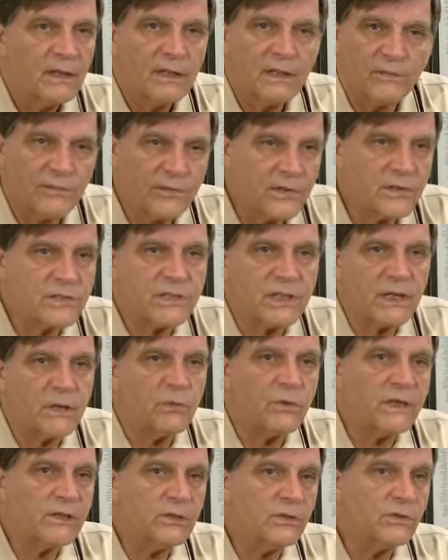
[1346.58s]
The first
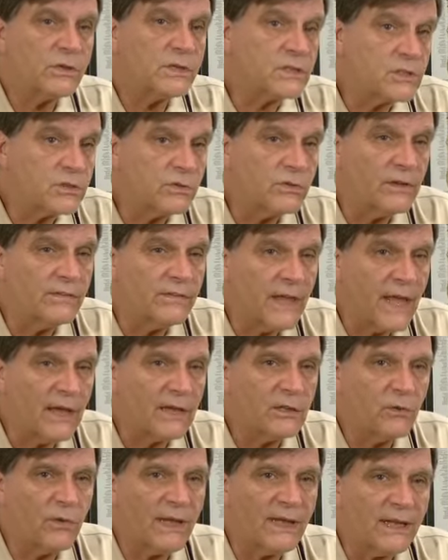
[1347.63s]
thing we do is to
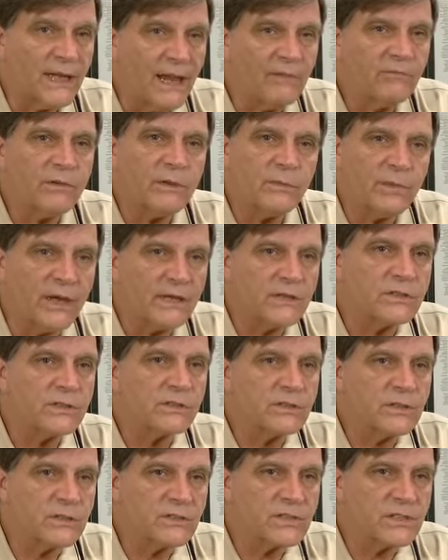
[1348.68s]
evaluate every
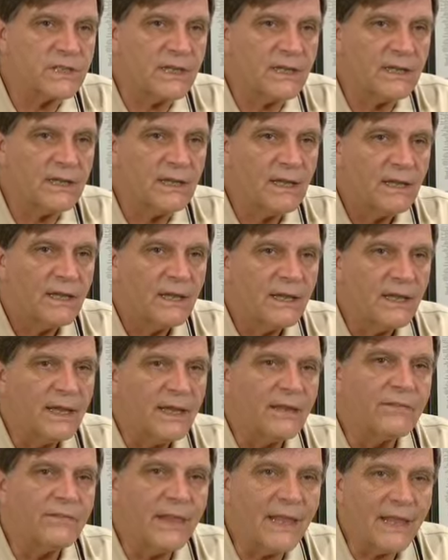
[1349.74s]
patient to see
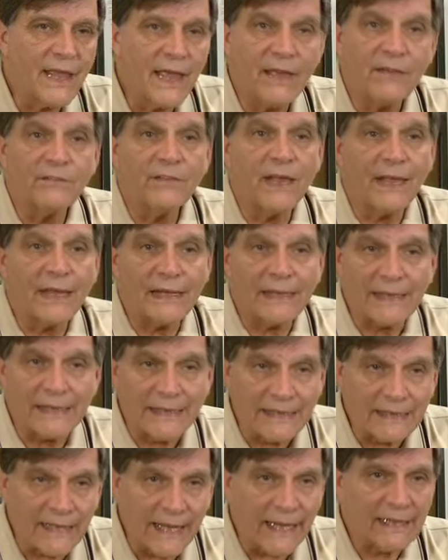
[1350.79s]
if they have
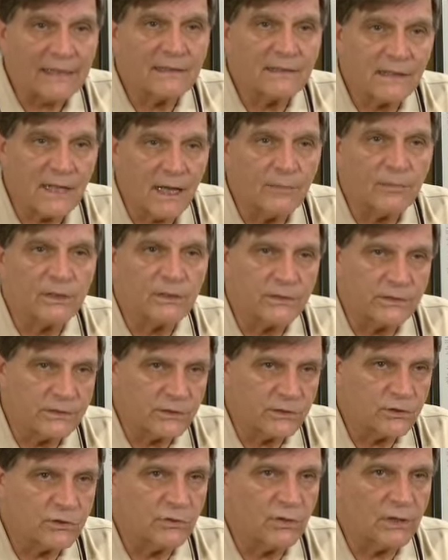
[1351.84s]
an anatomically
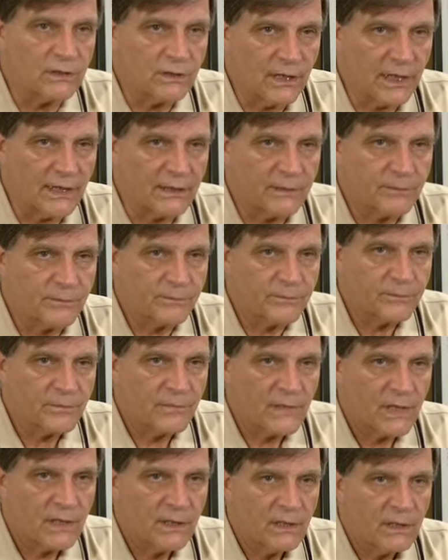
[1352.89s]
short leg,
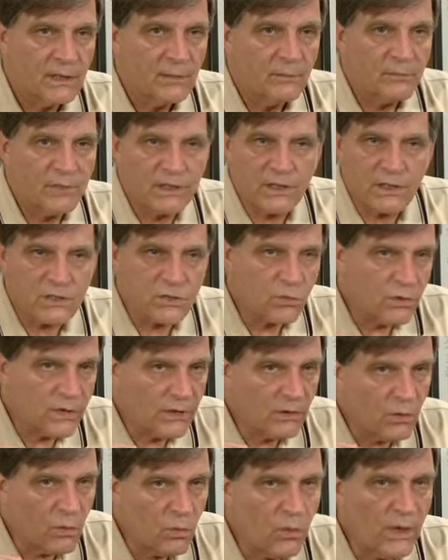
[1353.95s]
because
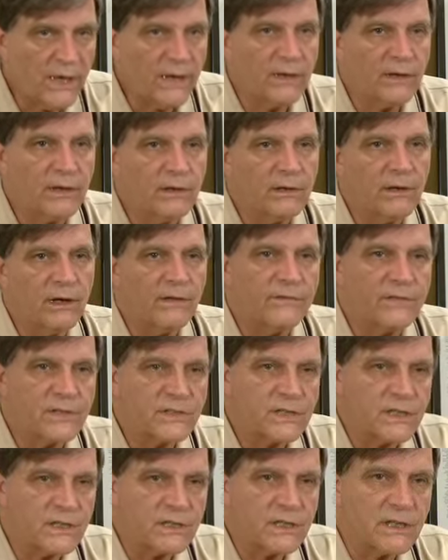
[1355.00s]
we're aware of the
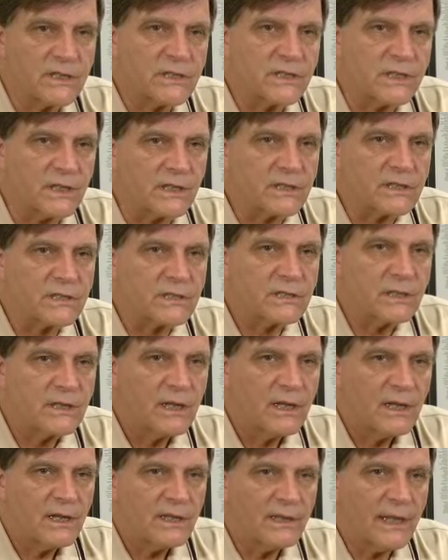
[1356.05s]
statistics
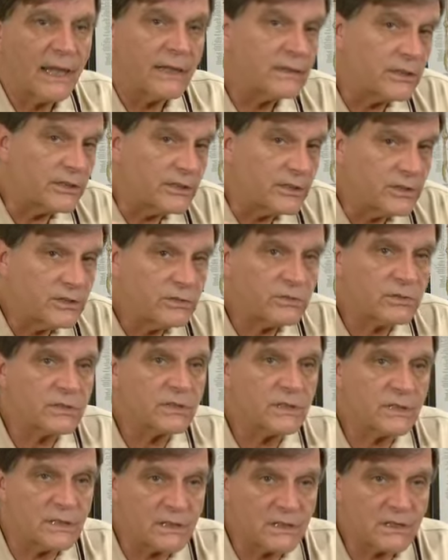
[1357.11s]
that the
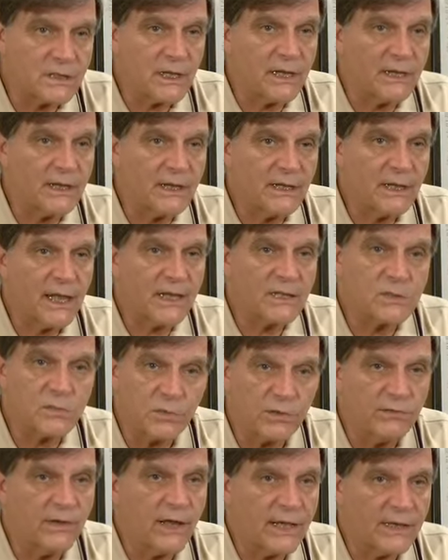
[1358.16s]
Knudsen study has
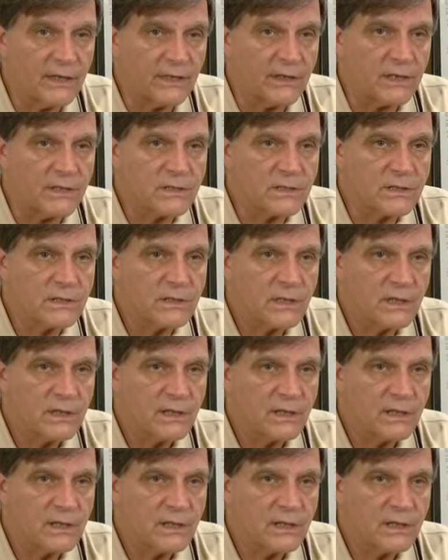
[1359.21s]
provided us.